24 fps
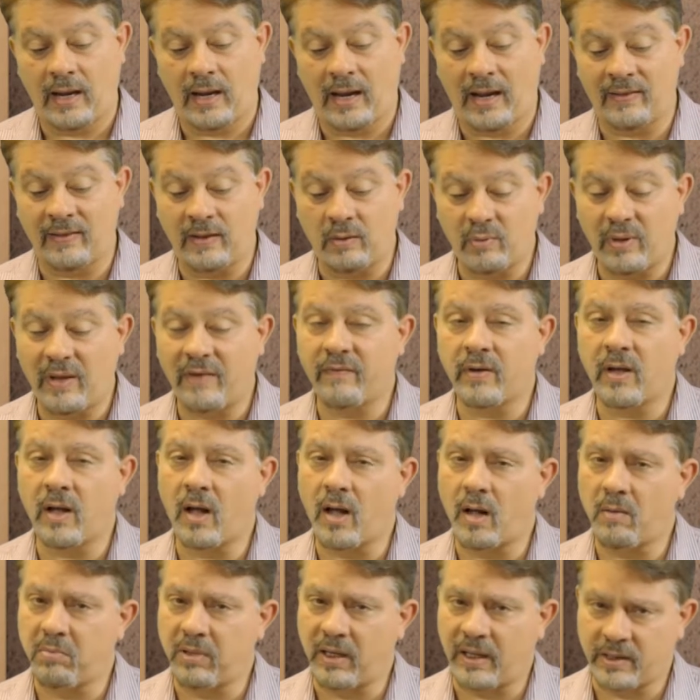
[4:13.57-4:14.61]
And then we have
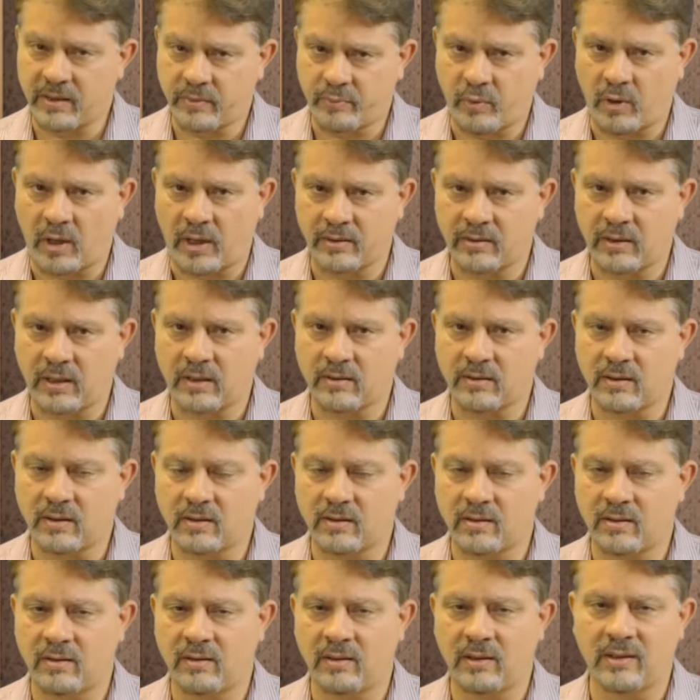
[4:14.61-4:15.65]
complex
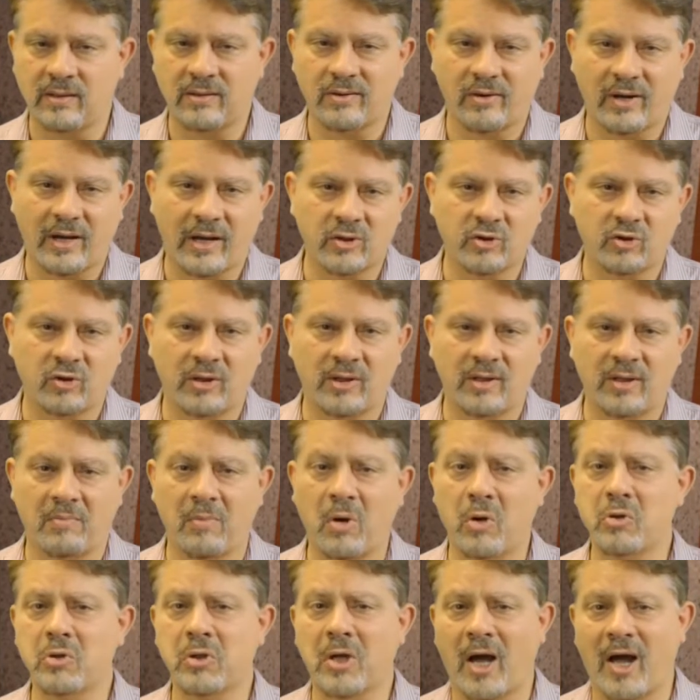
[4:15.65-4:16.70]
processes, and these are actually the
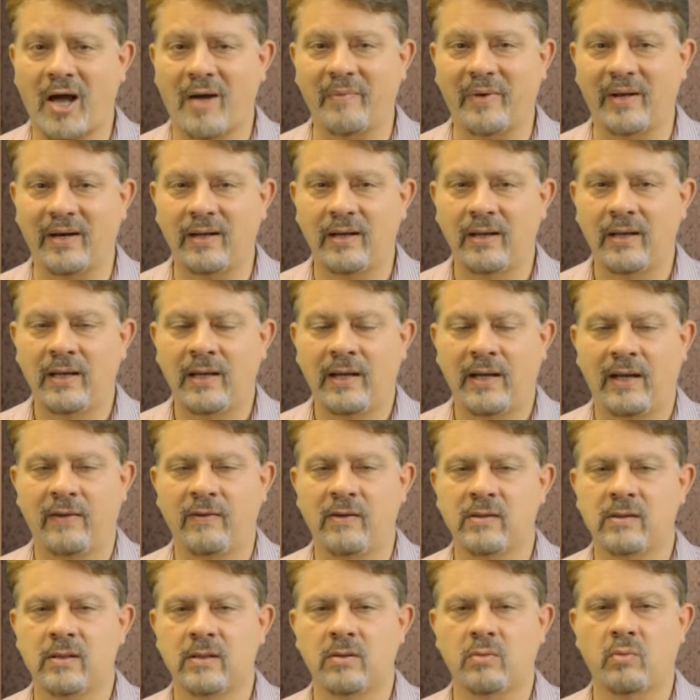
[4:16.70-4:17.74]
most common. And
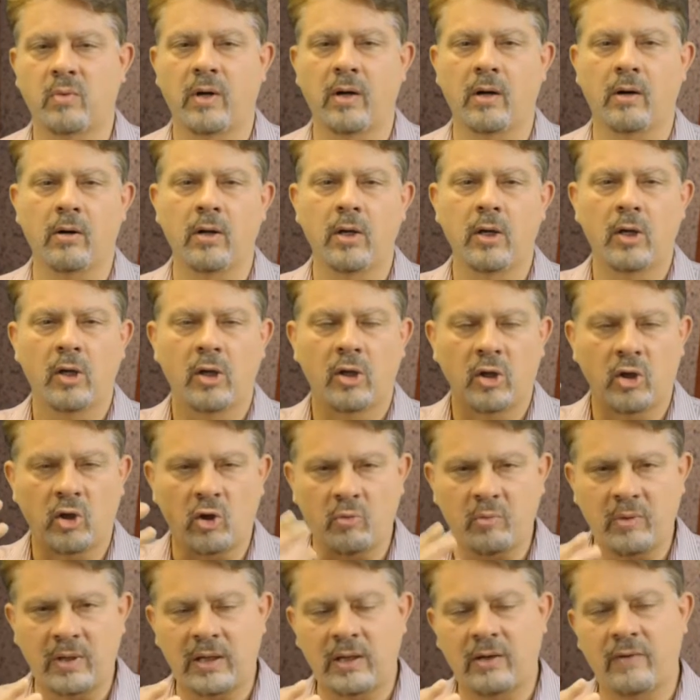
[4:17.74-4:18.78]
this is where
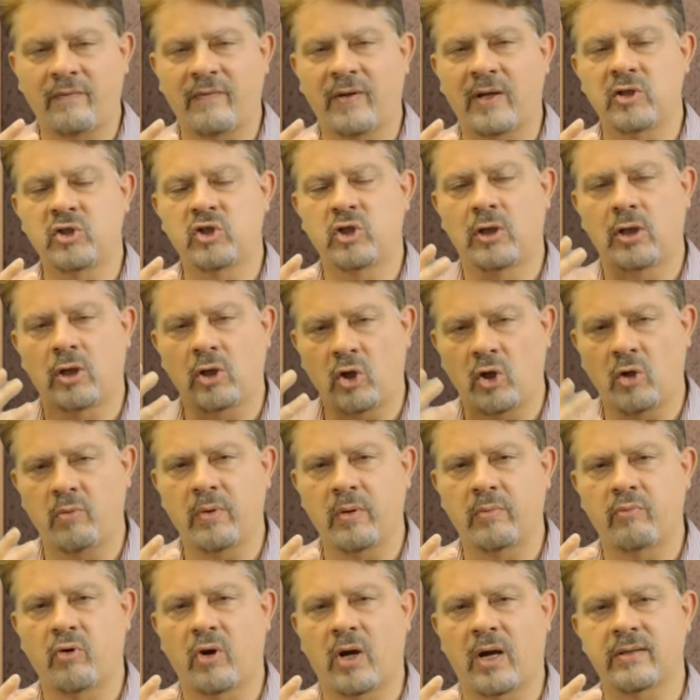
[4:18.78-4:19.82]
human intervention and
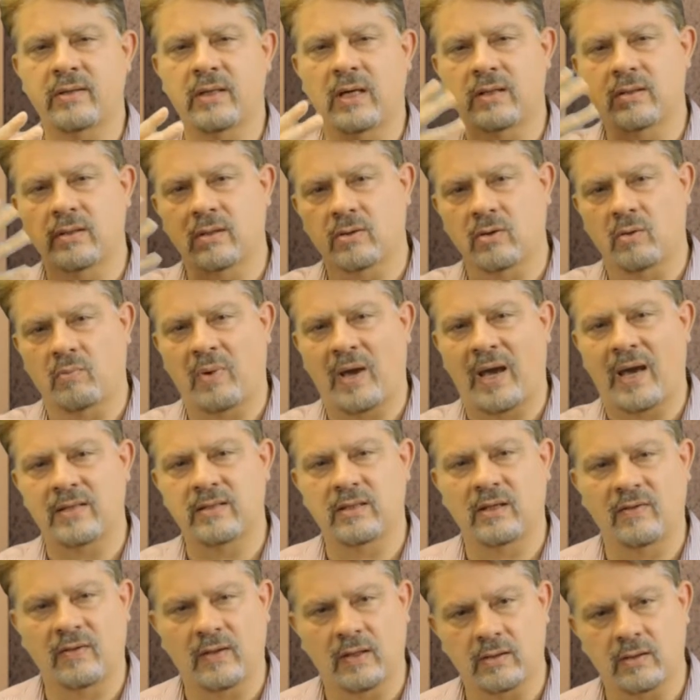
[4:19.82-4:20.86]
human processes are
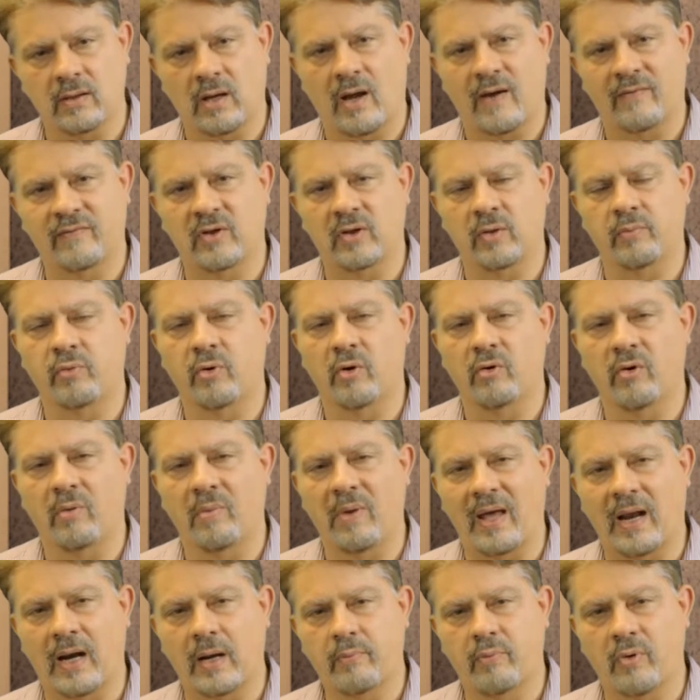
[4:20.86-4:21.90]
passing things off to the
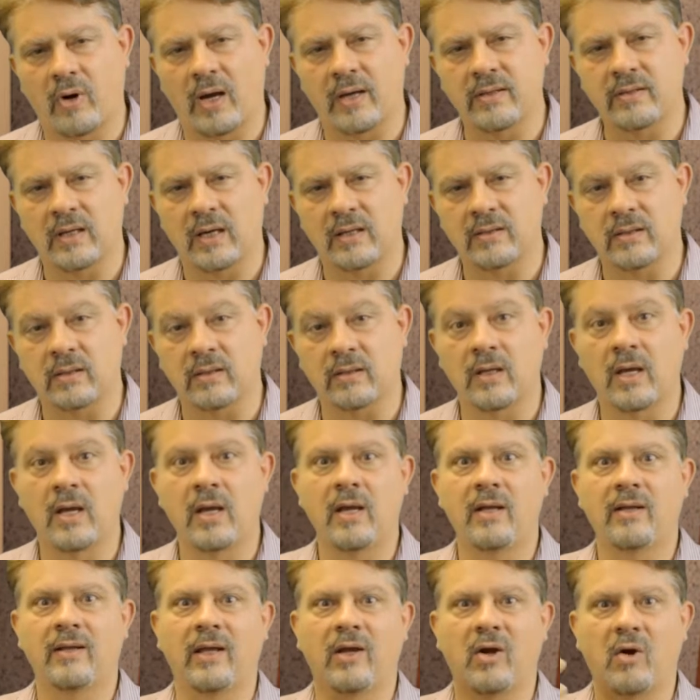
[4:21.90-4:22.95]
programmatic processes.
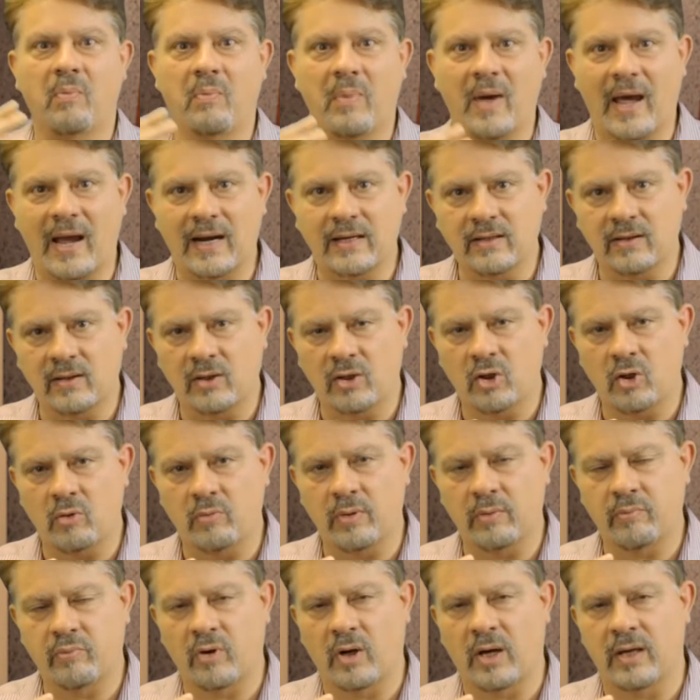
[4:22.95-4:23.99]
They go back to the
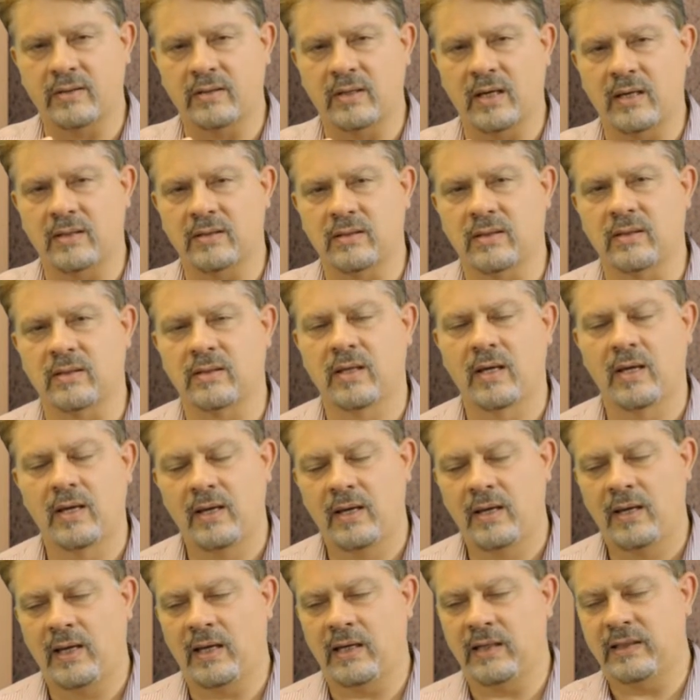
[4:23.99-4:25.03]
human processes.
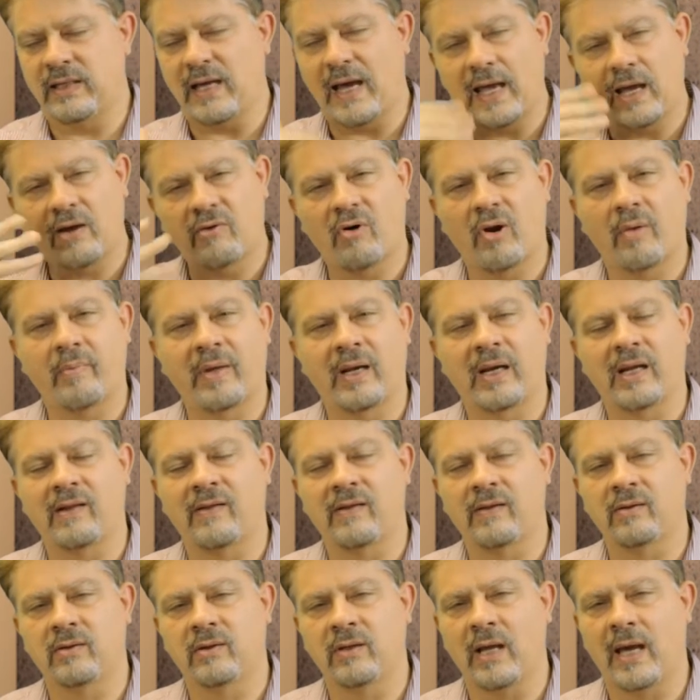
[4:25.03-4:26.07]
And
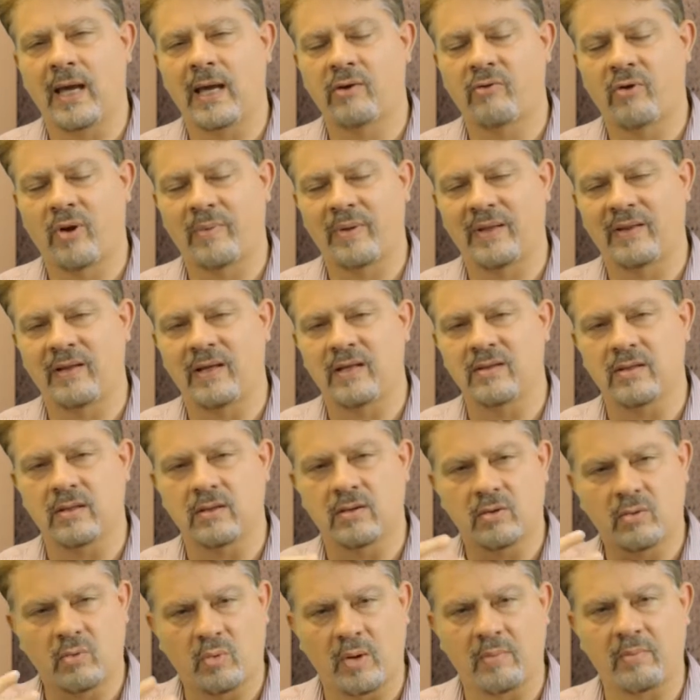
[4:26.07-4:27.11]
diagramming these in
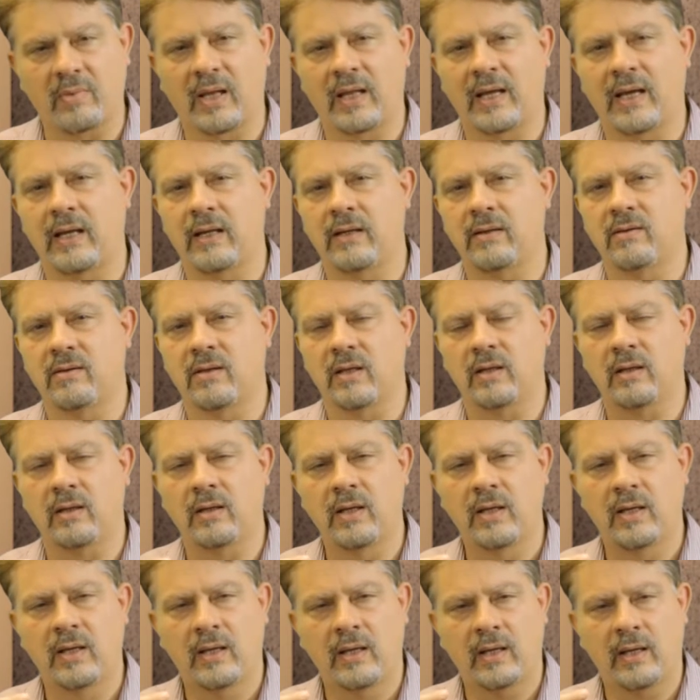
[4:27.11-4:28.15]
swim lanes
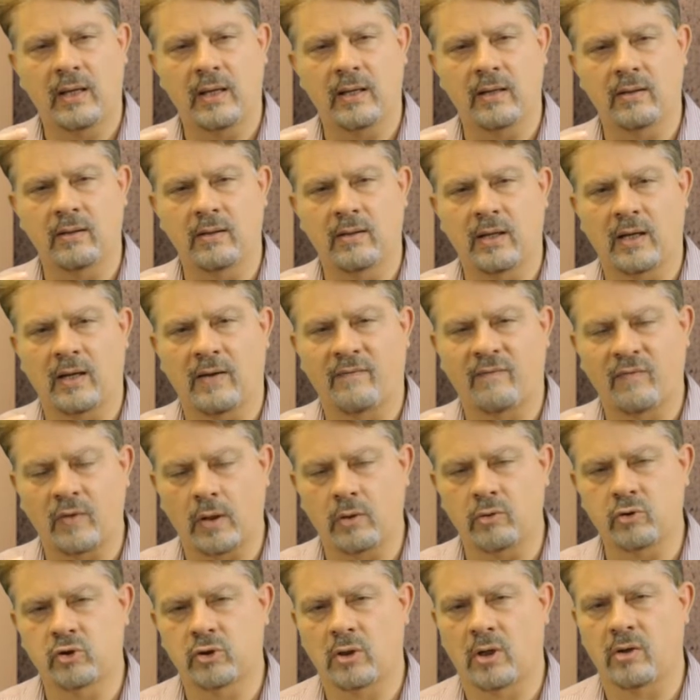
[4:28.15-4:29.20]
and
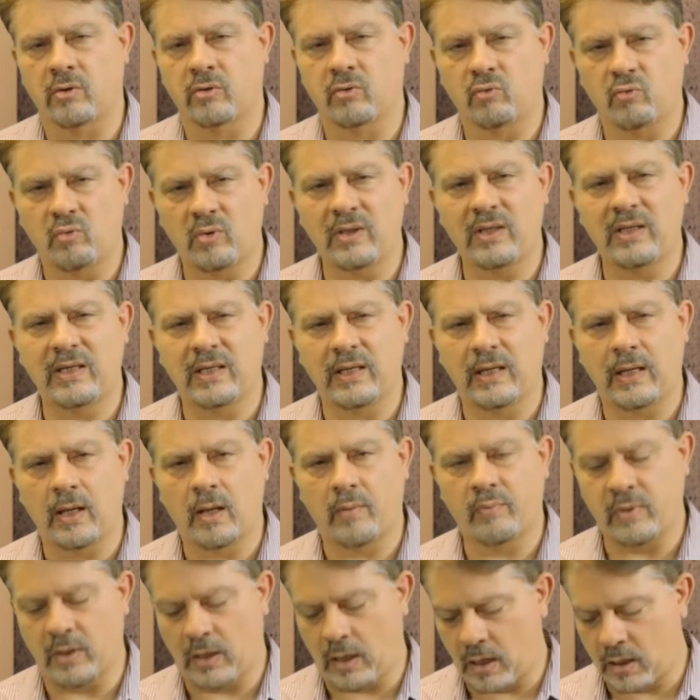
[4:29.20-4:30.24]
flow charts really can
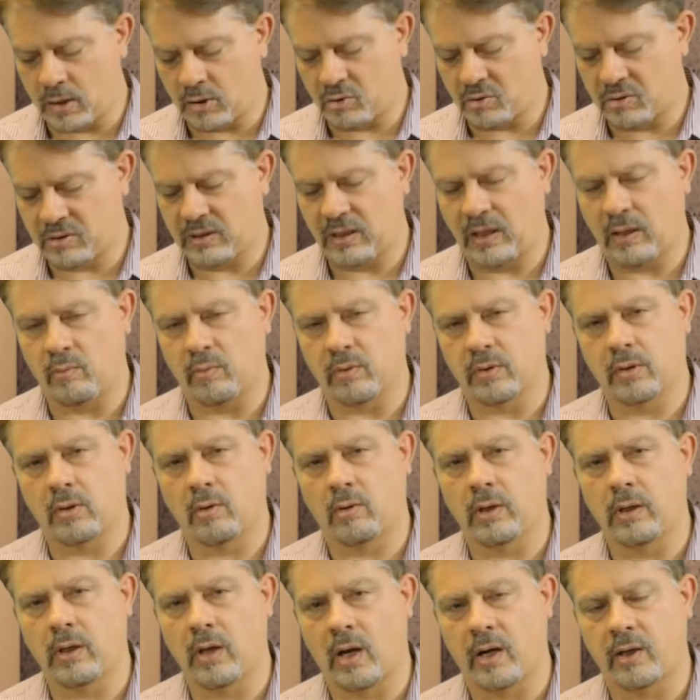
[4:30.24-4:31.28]
help you understand what's
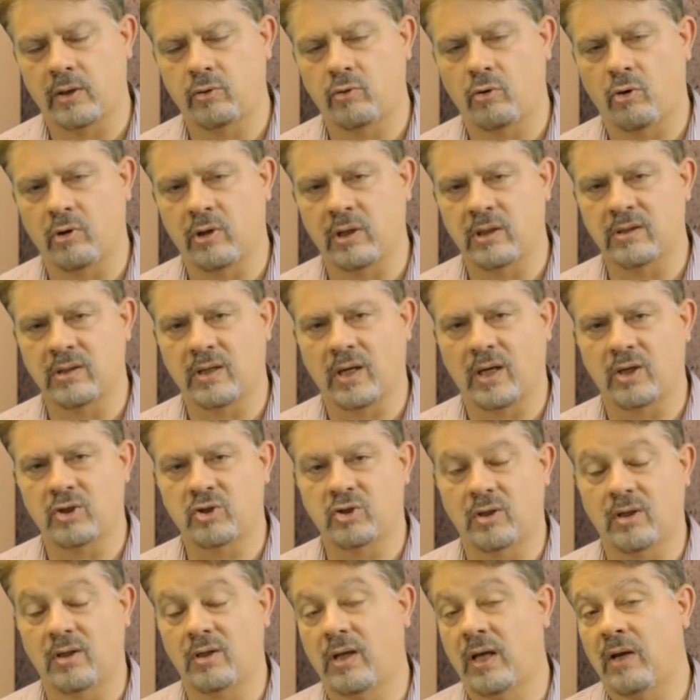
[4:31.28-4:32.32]
going on in your
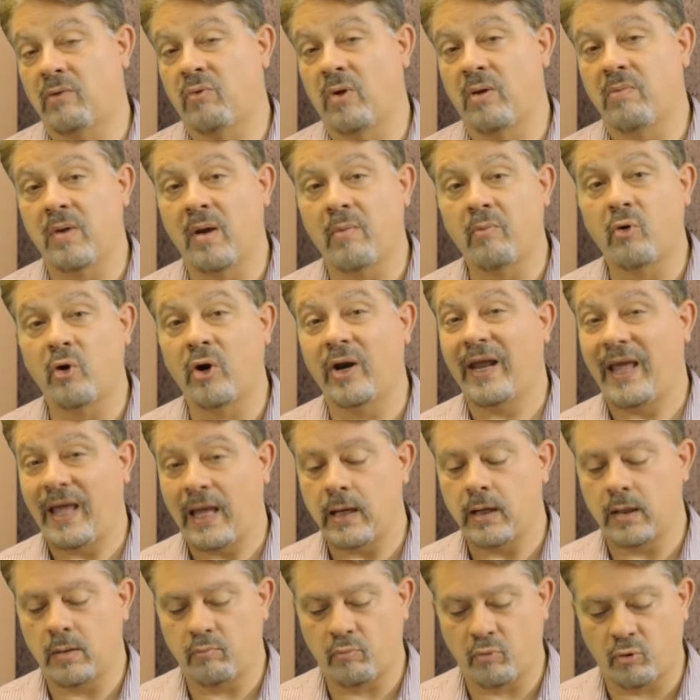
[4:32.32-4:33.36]
organization and remember it
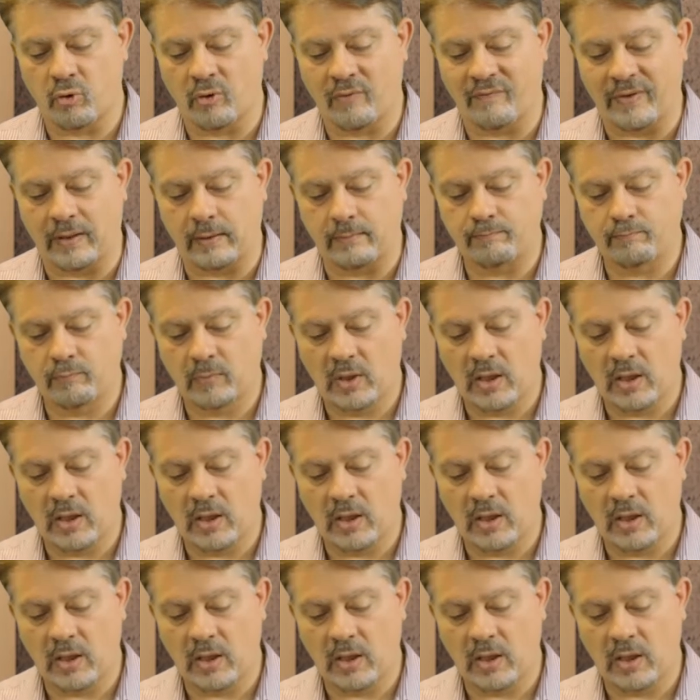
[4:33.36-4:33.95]
and improve it.